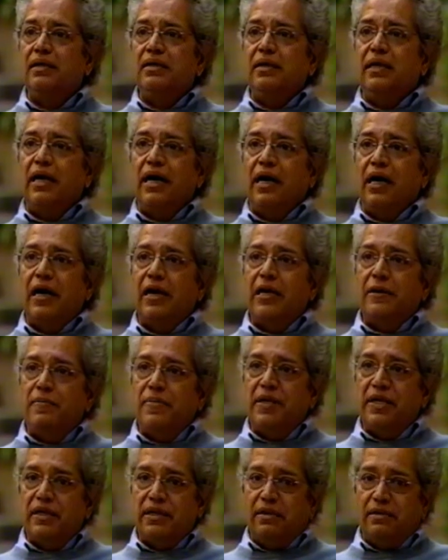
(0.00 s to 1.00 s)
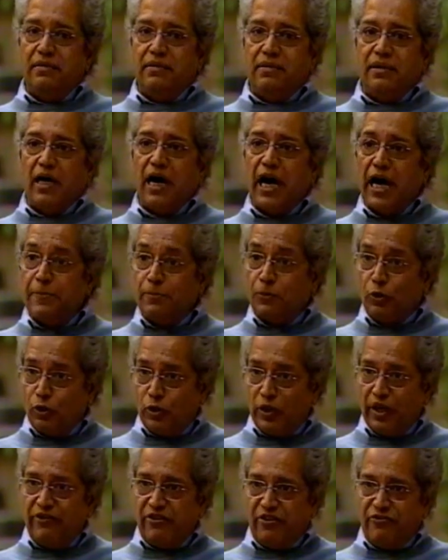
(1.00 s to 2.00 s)
I'd be hard put to
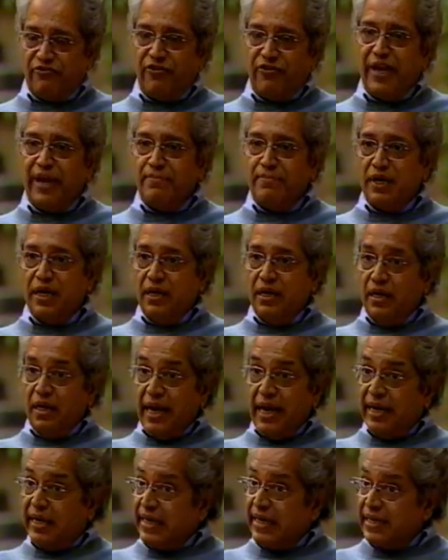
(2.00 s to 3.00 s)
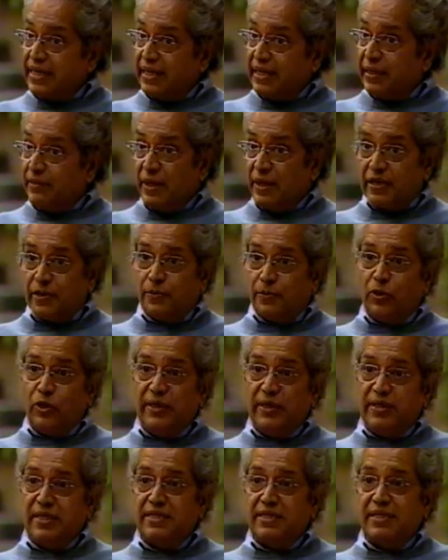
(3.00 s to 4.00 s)
give a frame, at least in the
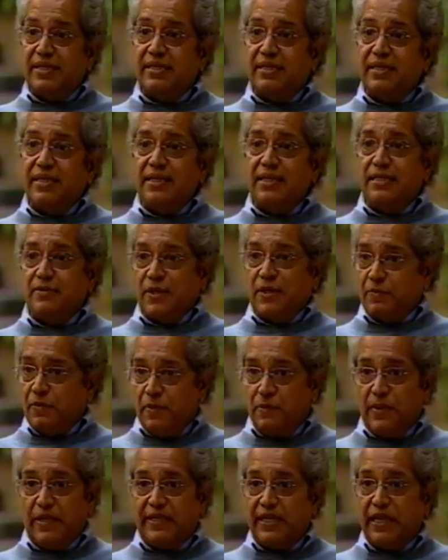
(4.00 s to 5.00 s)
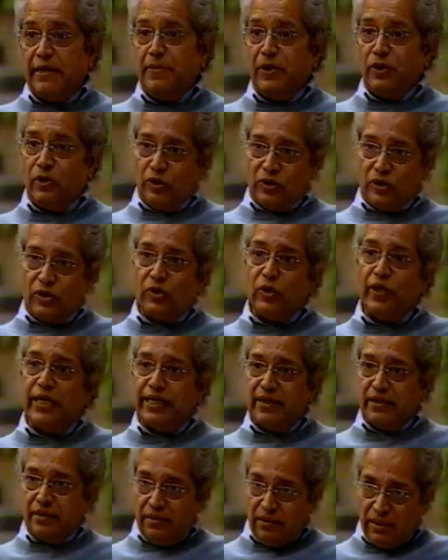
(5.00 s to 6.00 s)
metropolitan cities, but people tell me also in
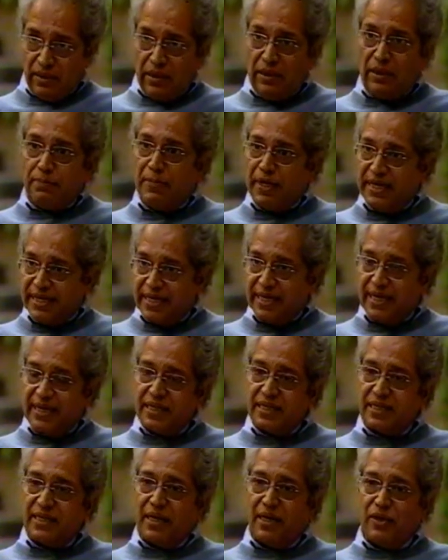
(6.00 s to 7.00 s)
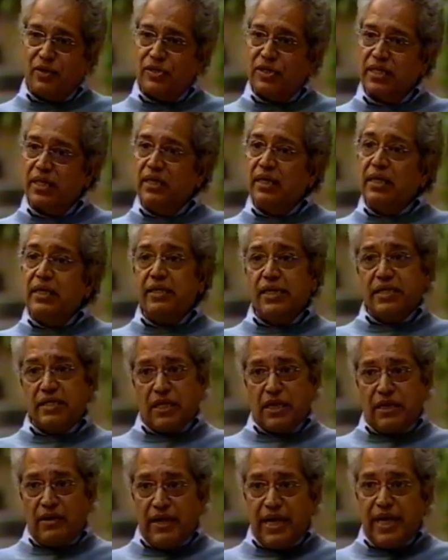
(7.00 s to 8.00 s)
mid-sized towns, there's a
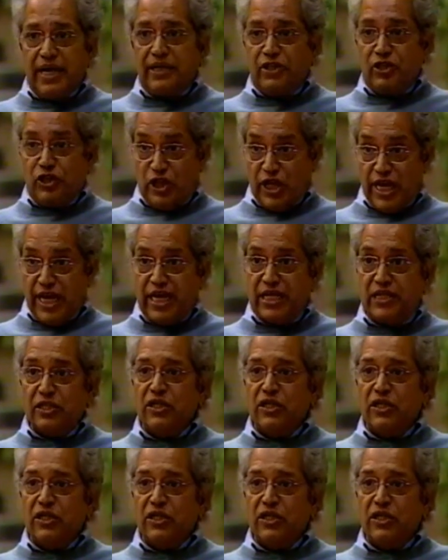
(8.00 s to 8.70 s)
great change